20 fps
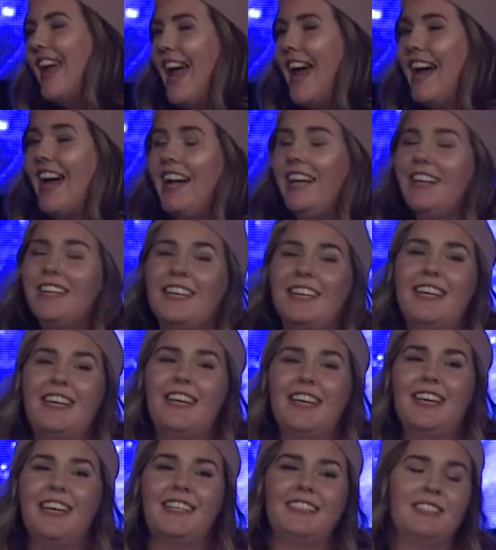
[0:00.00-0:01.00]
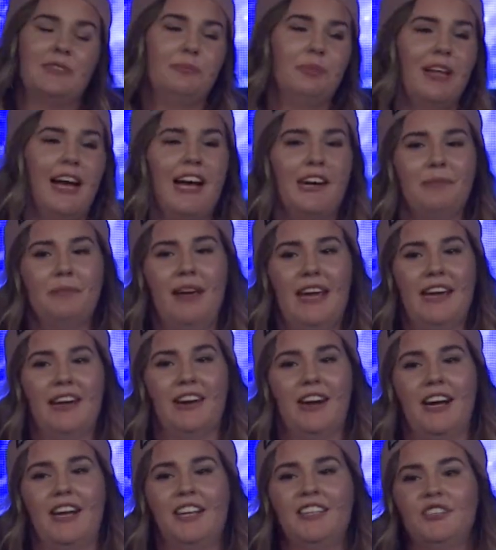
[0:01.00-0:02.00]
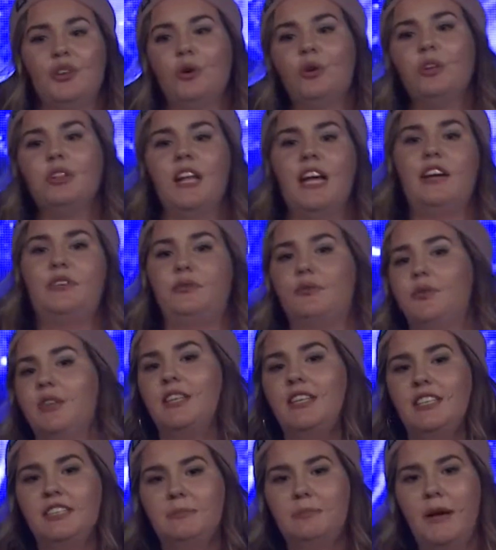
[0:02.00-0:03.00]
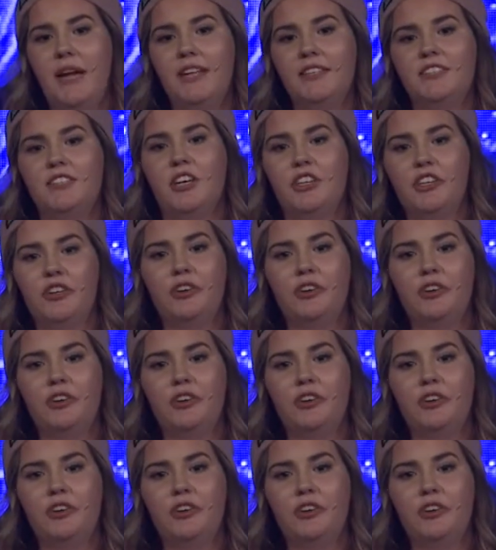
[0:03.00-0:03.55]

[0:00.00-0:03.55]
and he is a blind beggar, and his whole life really depends on the